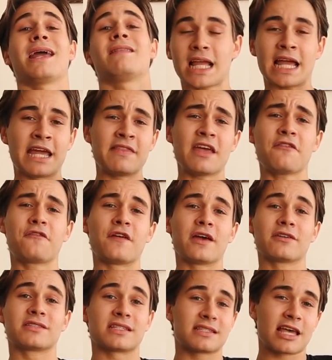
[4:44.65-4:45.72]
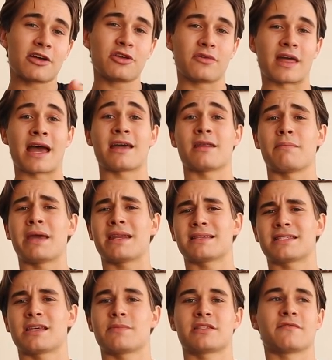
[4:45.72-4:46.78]
and they failed to tell you that, and it made it
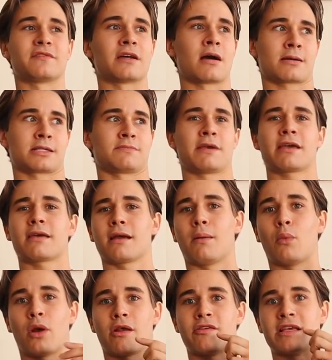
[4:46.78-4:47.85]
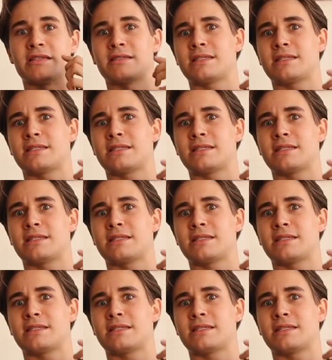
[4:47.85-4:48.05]
seem as if Doc is making them wear these